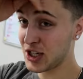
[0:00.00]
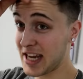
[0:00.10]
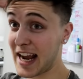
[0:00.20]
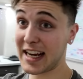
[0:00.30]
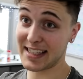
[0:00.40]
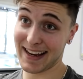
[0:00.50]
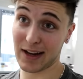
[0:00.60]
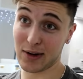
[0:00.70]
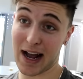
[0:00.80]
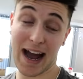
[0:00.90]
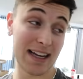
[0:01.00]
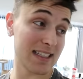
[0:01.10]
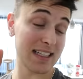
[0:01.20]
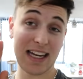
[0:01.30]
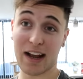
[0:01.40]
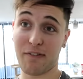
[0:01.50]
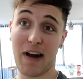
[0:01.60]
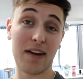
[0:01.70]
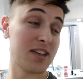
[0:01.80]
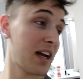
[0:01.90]
She's taking a tinkle, guys. Let's take a
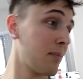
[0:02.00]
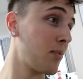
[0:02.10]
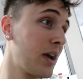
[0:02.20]
five second